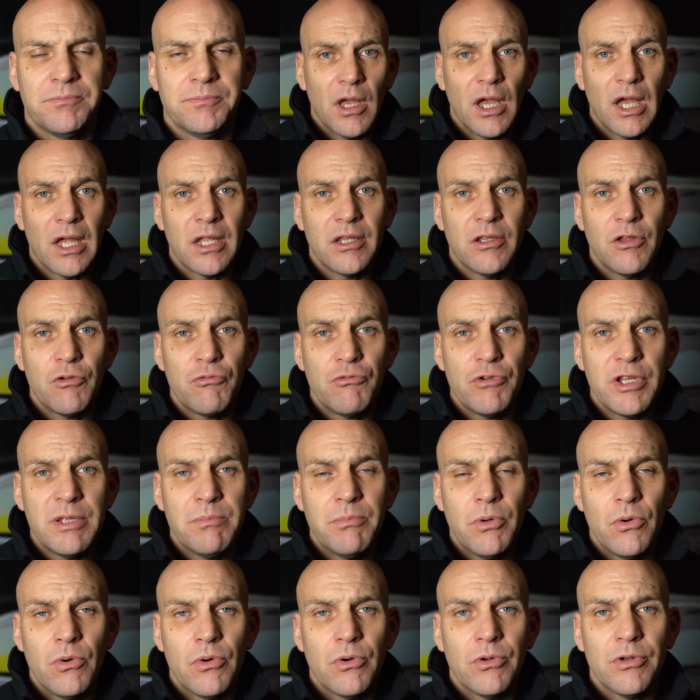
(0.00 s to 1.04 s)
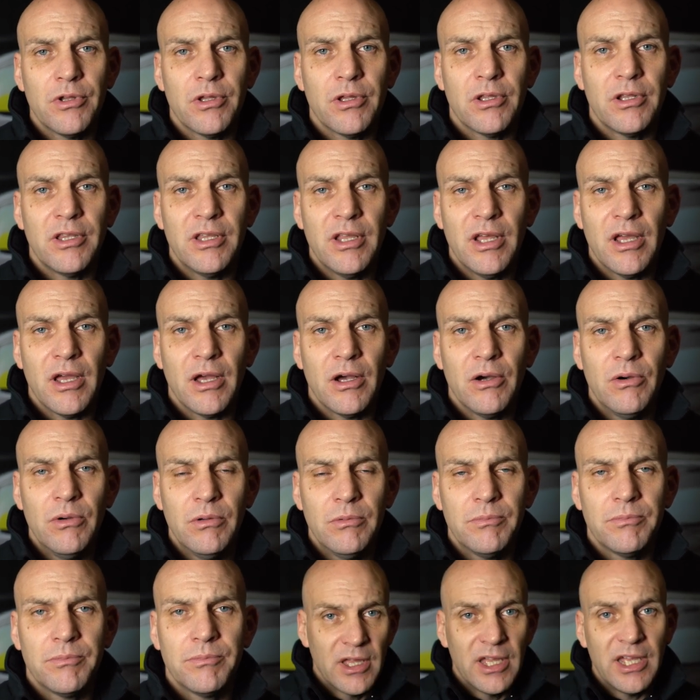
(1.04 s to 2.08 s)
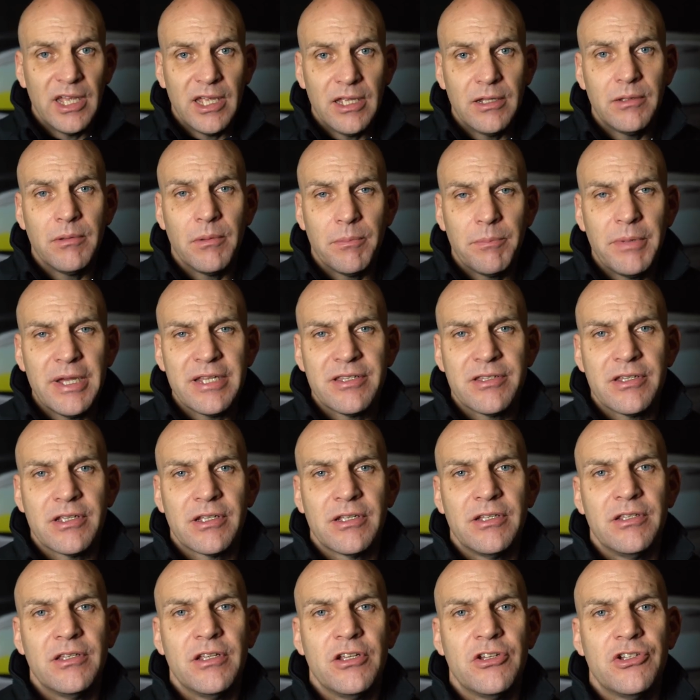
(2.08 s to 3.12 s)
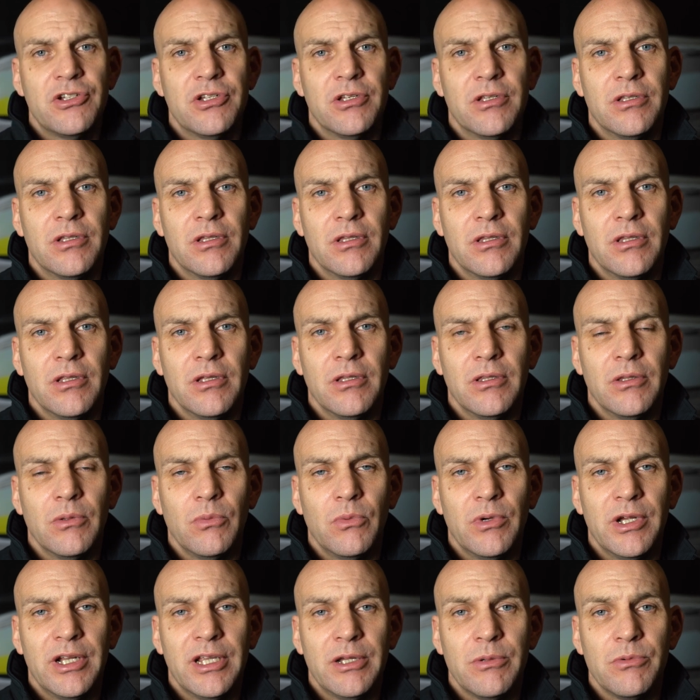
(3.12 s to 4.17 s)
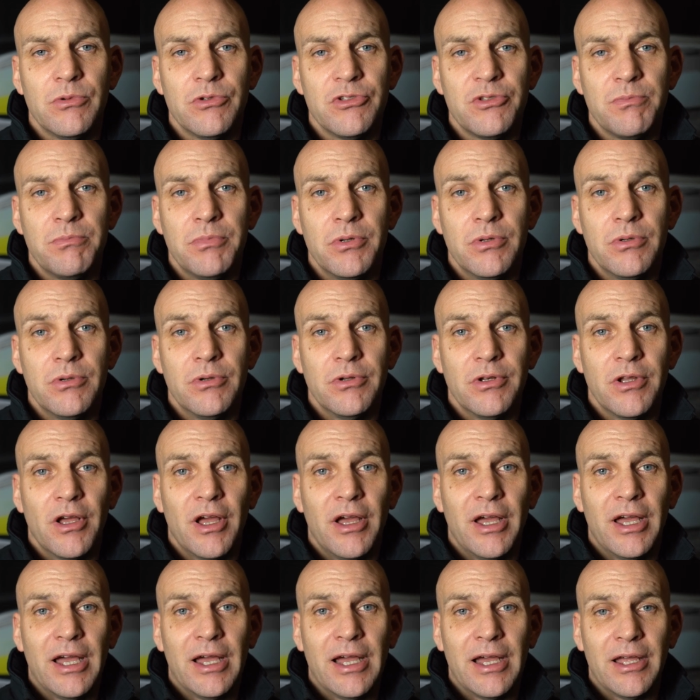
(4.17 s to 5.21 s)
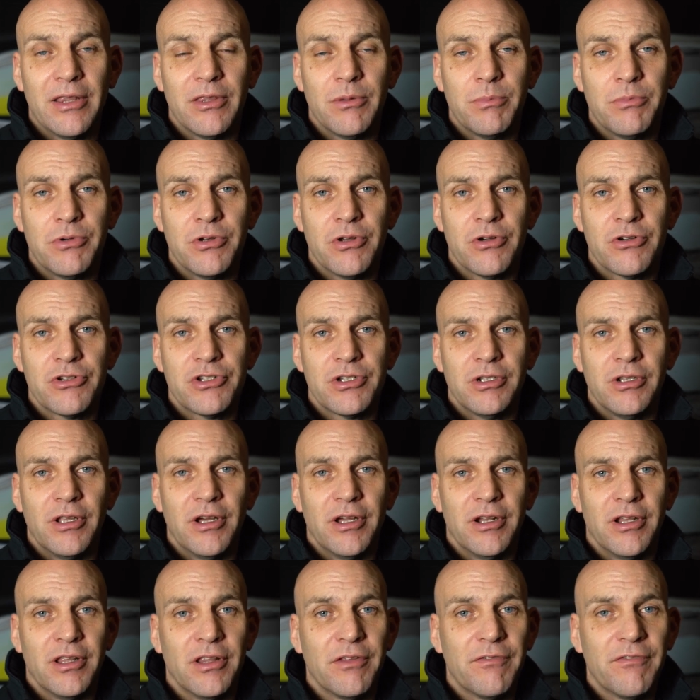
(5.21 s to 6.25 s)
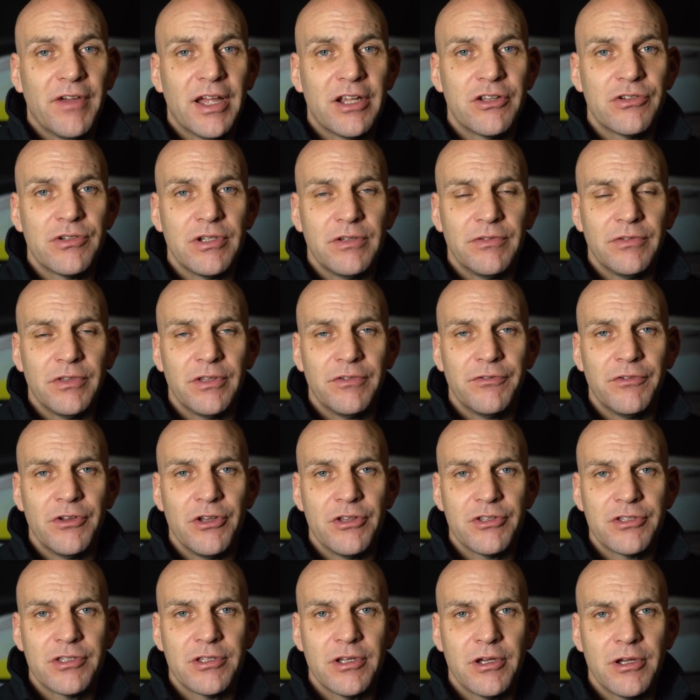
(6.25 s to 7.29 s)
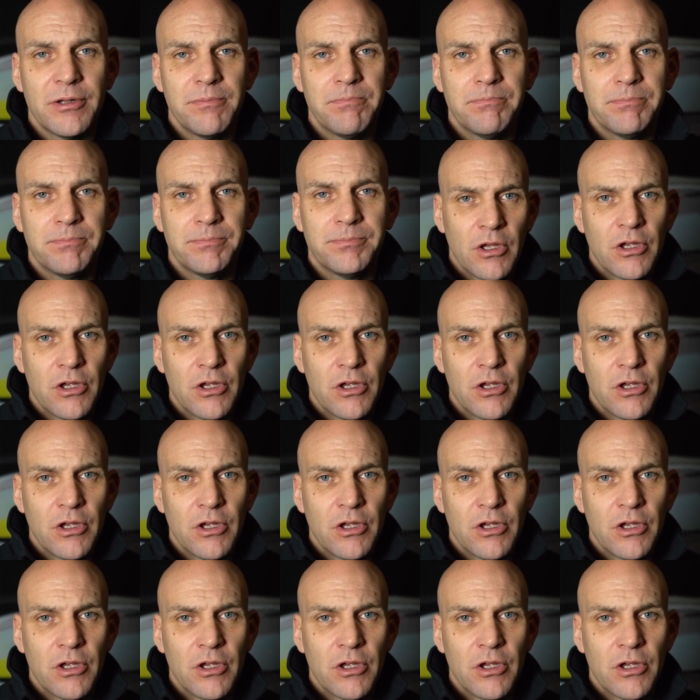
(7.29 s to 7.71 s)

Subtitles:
And reborn now, in better condition than when it was born at the production line at the factory for the first time,